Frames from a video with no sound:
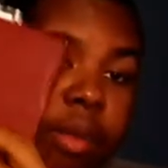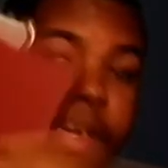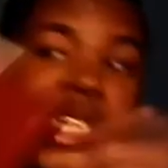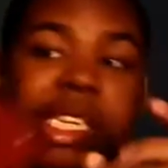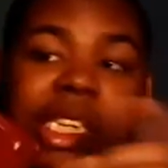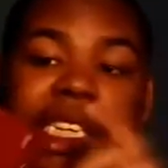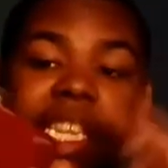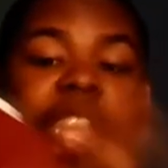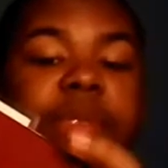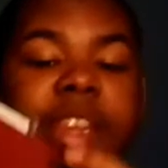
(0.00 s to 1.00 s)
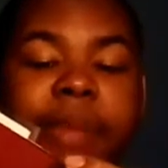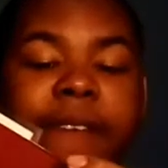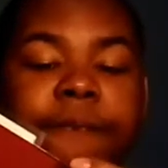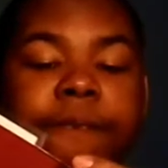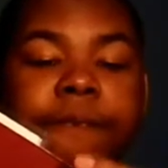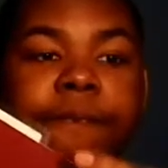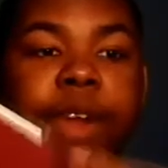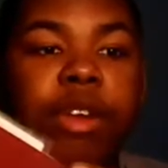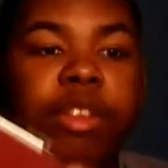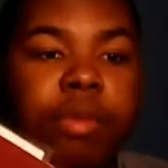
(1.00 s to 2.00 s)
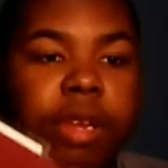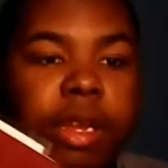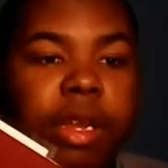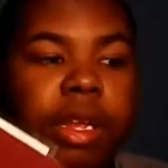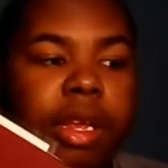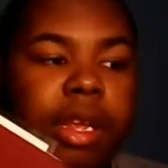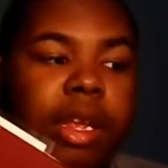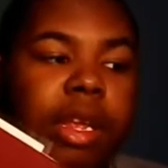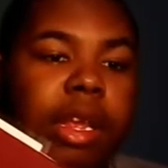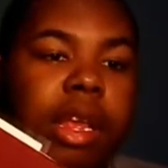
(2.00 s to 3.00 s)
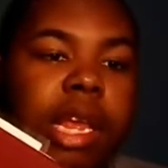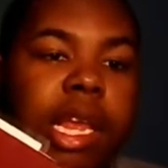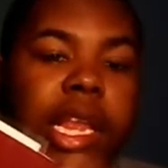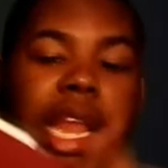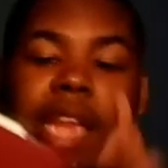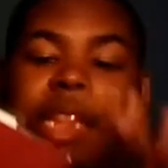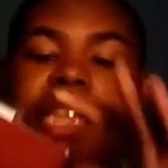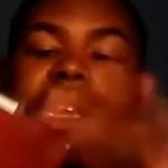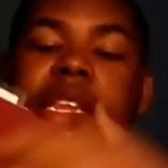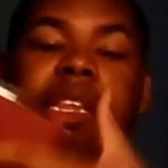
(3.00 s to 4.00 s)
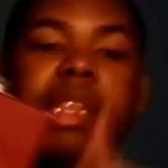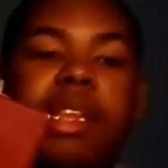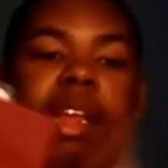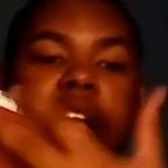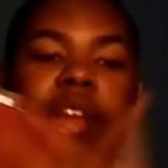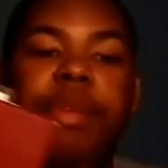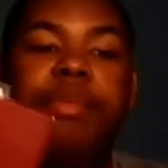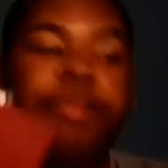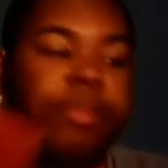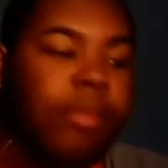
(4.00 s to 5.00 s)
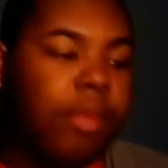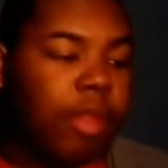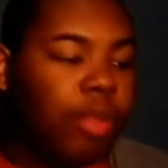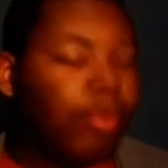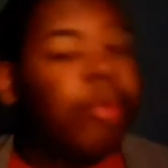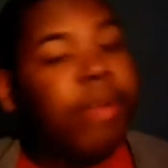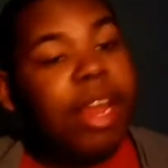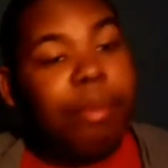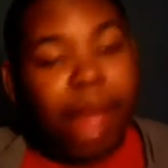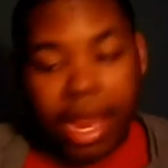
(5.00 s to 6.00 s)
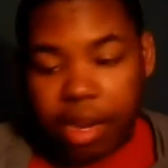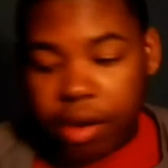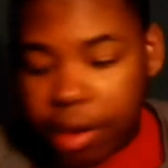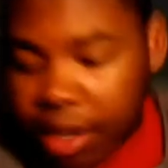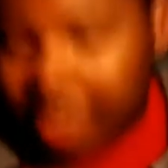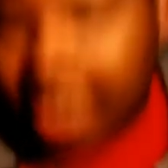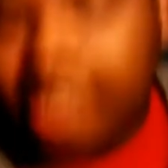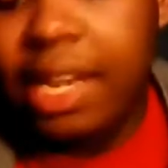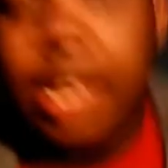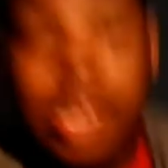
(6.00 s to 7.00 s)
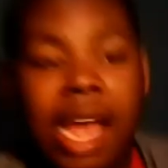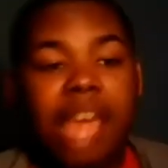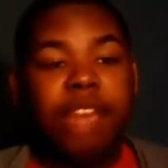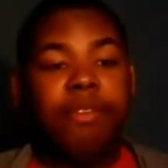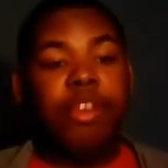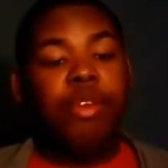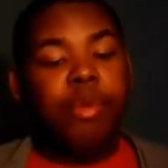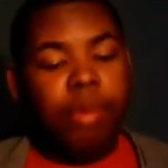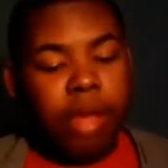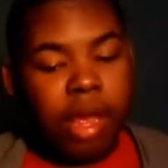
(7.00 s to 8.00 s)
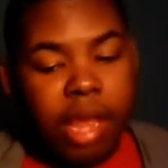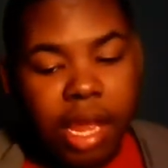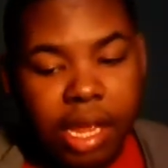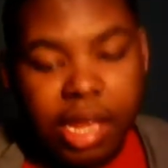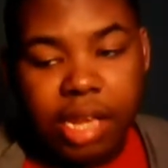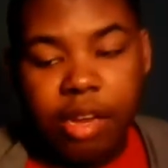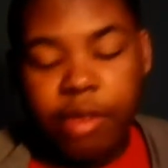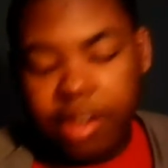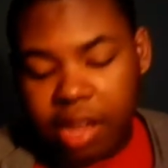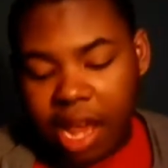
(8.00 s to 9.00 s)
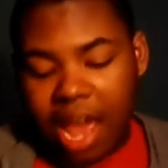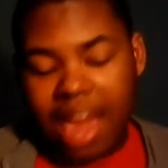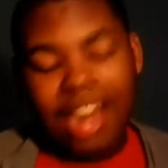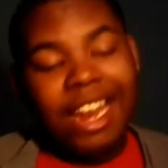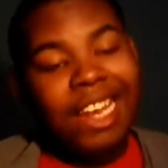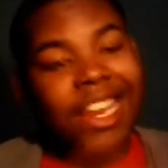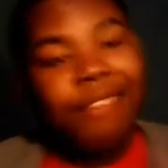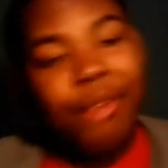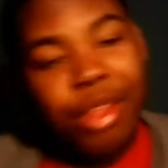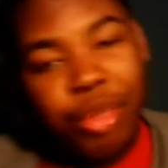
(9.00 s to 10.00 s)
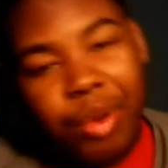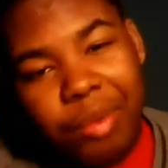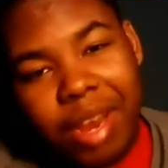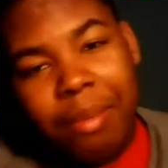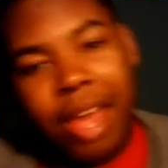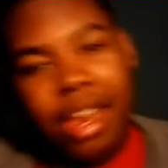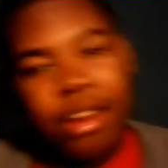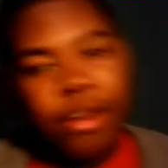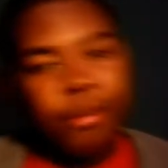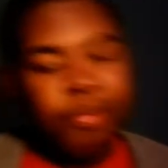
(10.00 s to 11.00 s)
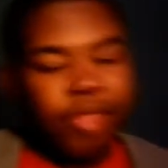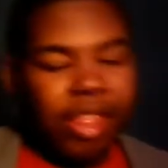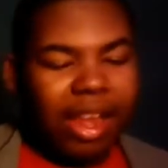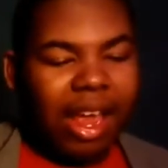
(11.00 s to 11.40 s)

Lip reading: With this one is my first one. Like this 3-ring binder is actually kind of new because originally I had in a different 3-ring binder that